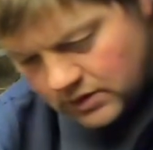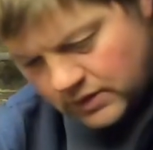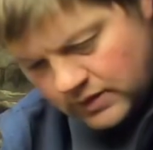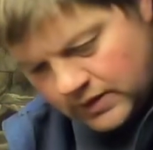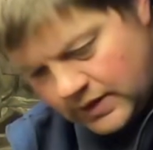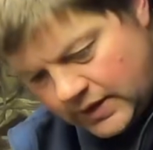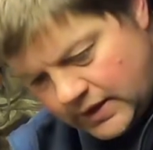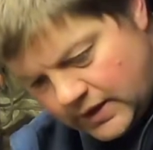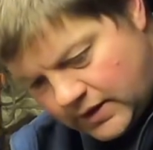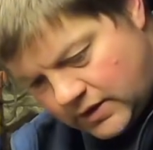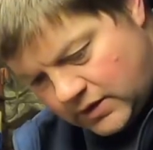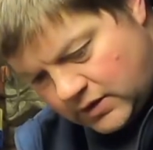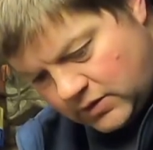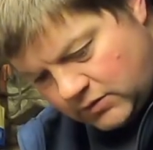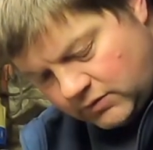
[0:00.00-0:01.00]
there,
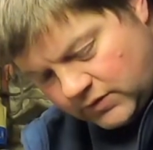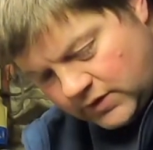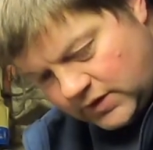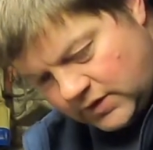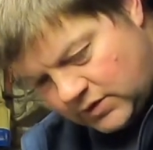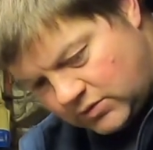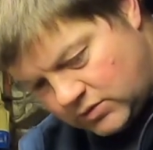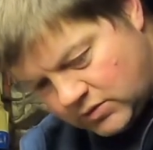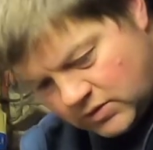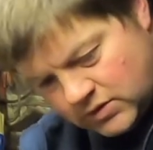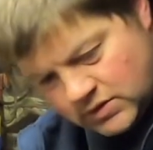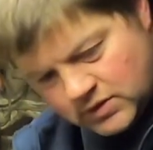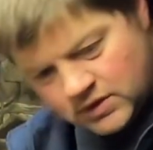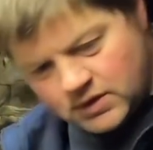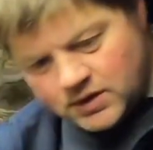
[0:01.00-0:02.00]
hopefully that will
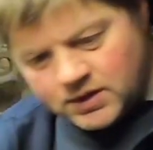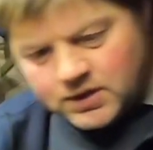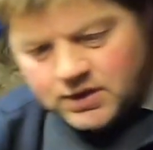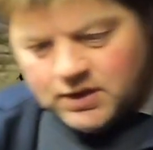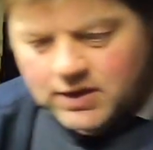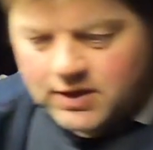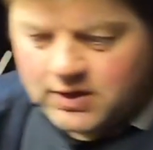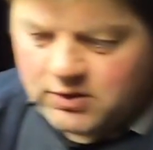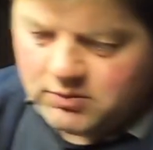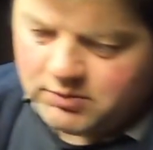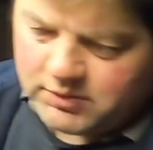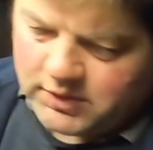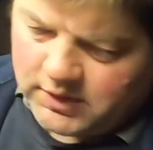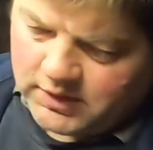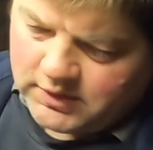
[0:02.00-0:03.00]
help
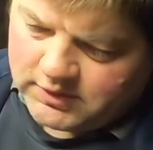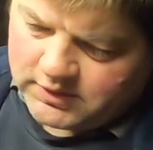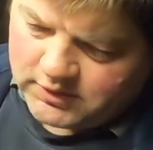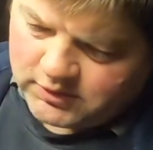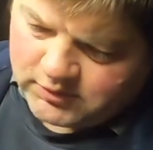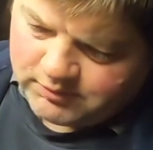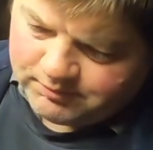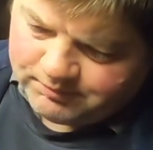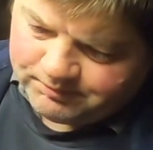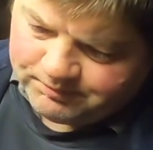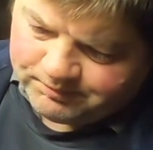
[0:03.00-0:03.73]
ease it on.